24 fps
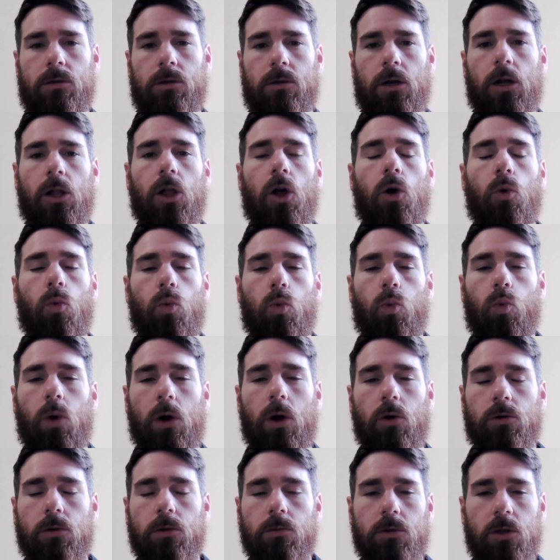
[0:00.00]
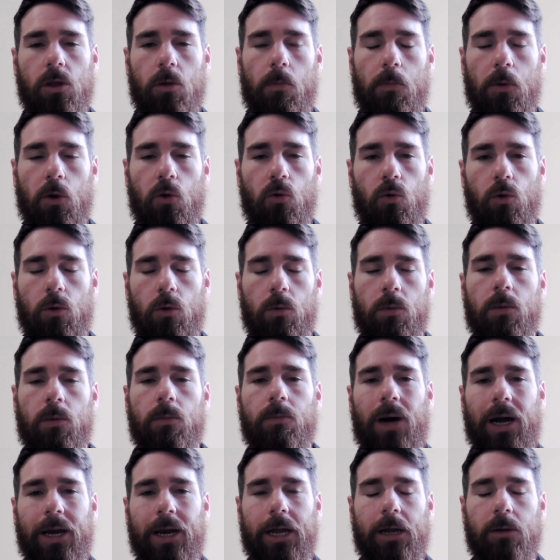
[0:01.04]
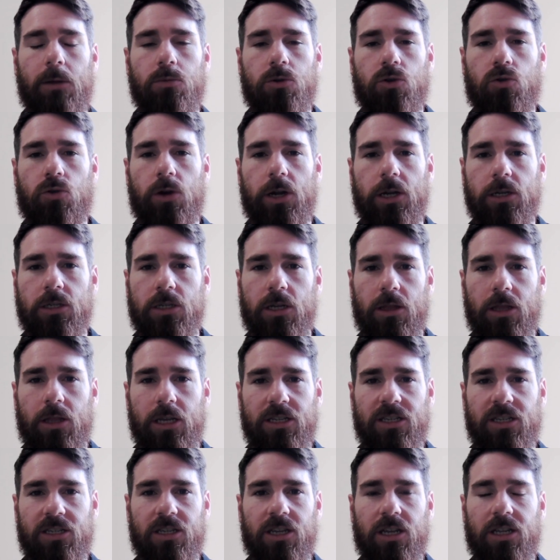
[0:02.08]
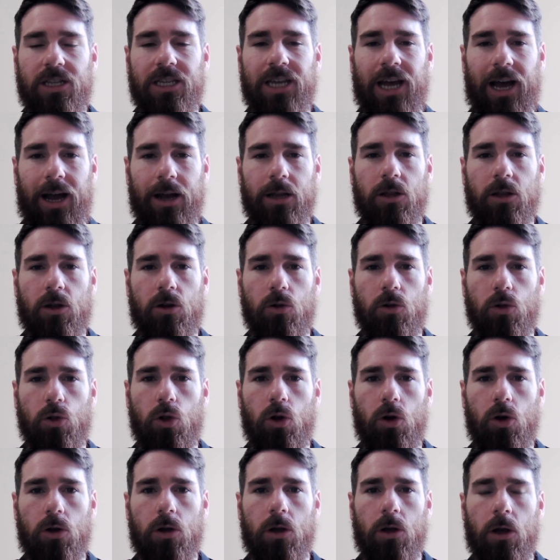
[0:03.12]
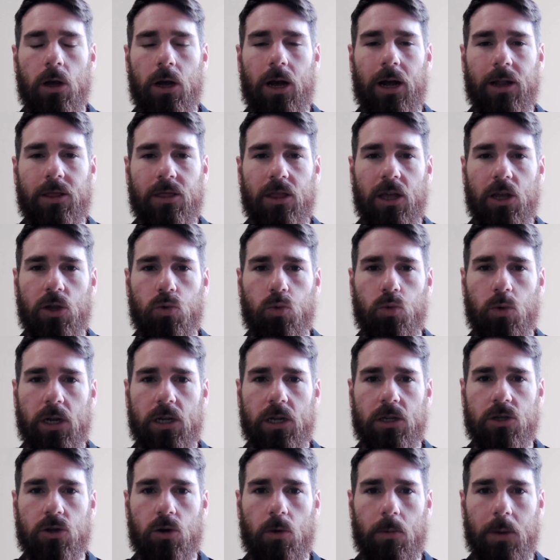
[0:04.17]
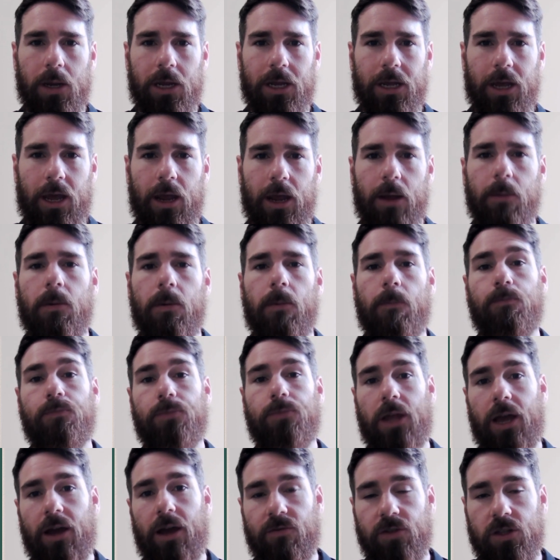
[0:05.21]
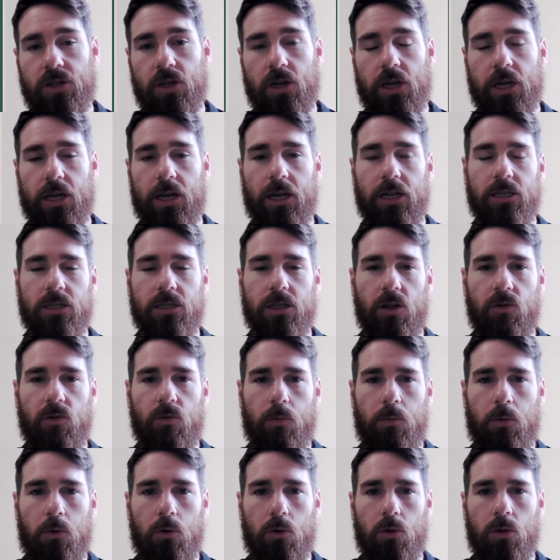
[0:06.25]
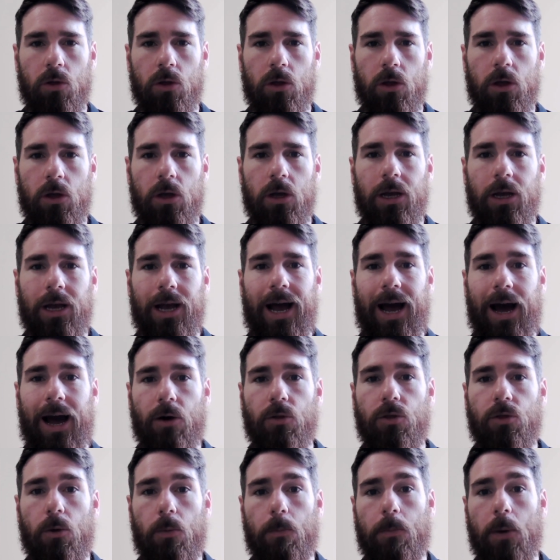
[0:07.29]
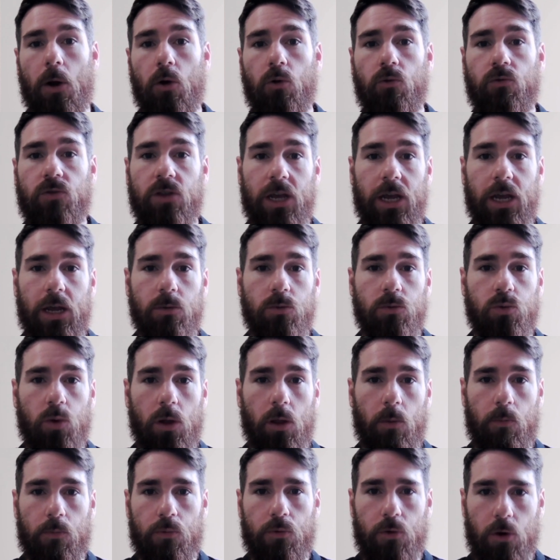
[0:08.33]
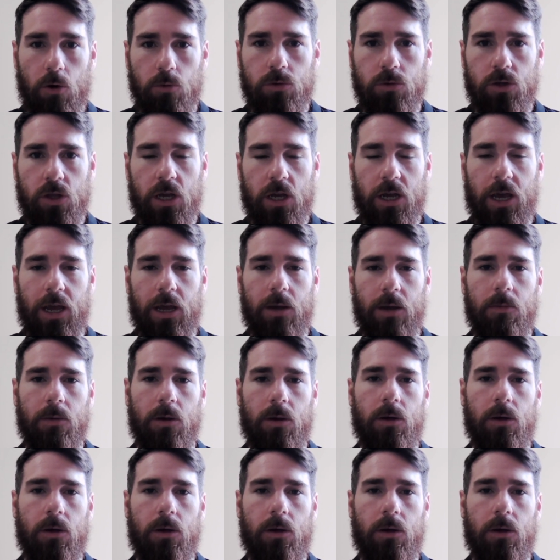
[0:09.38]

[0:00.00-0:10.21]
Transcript: Hello, welcome to the Boot Room. My name's Kris and this is a tactical look at this week's coming game, Everton against Liverpool, how both teams will approach the game,